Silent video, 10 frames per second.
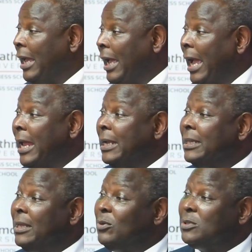And
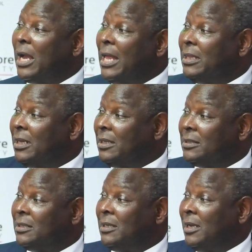those
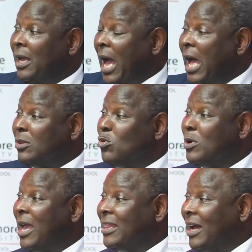countries are
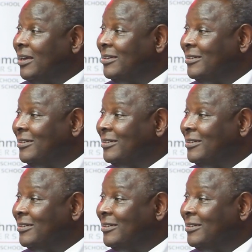together.